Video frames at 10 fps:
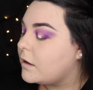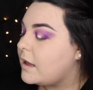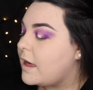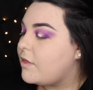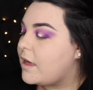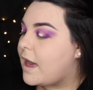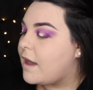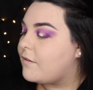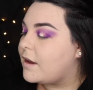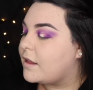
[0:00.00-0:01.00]
get the
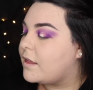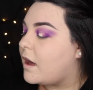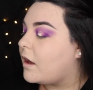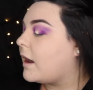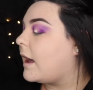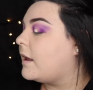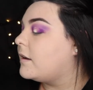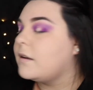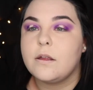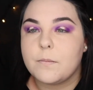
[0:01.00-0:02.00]
area that I
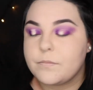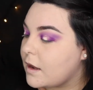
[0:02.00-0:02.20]
can